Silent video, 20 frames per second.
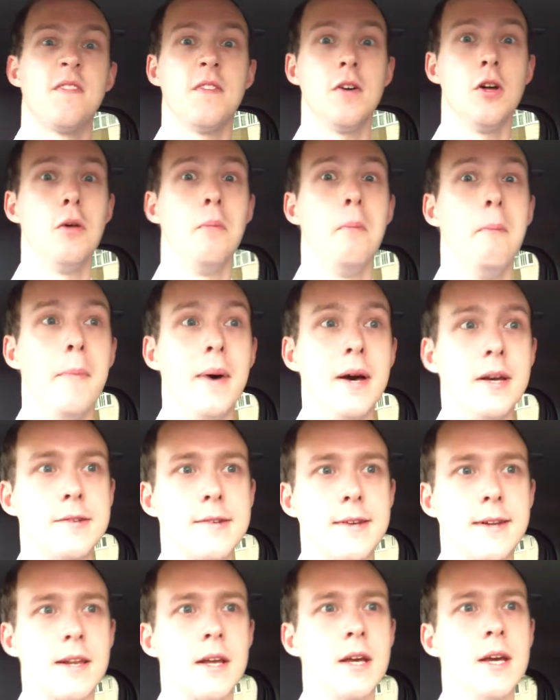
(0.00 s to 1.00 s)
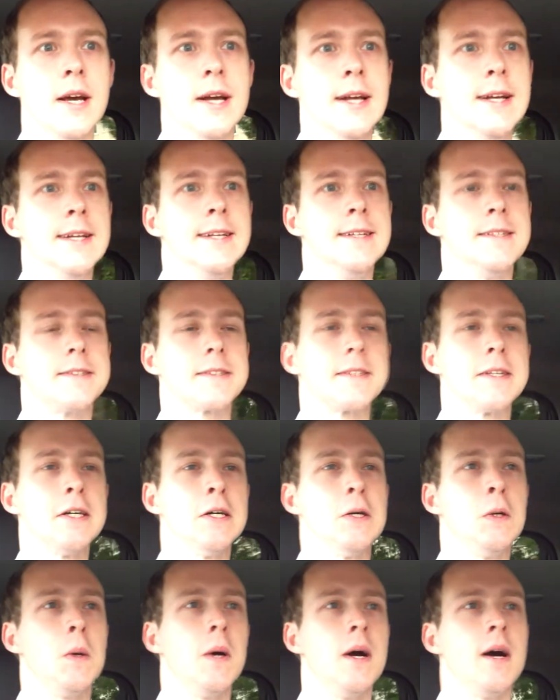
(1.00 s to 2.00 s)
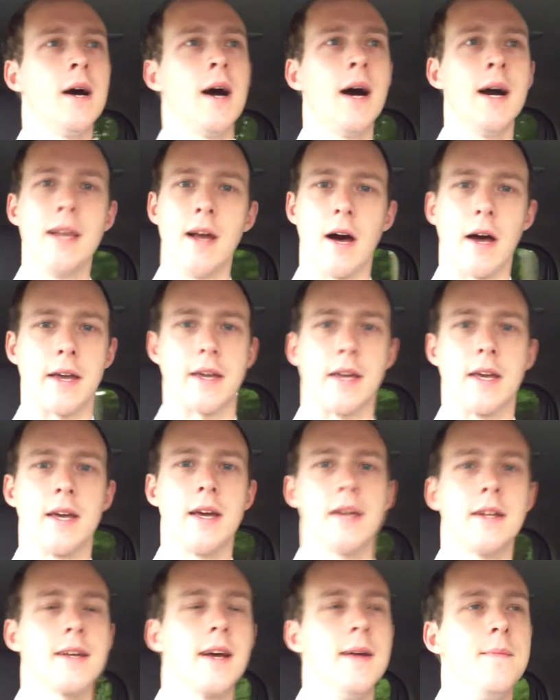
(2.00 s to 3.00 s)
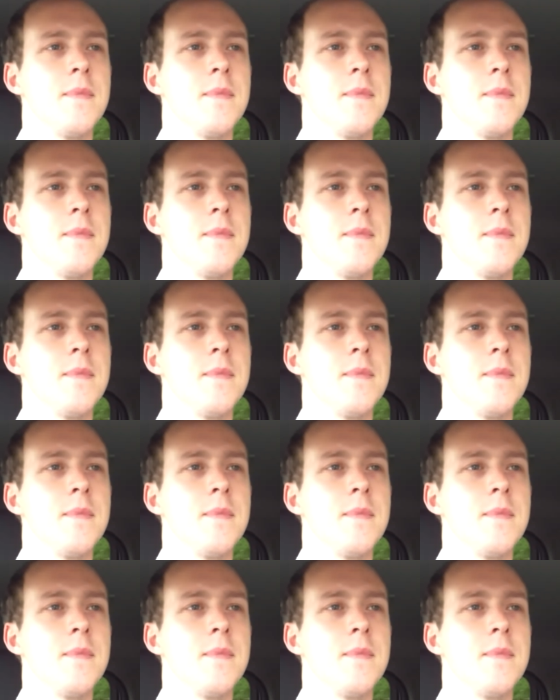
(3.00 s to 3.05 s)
film, basically. So I like it.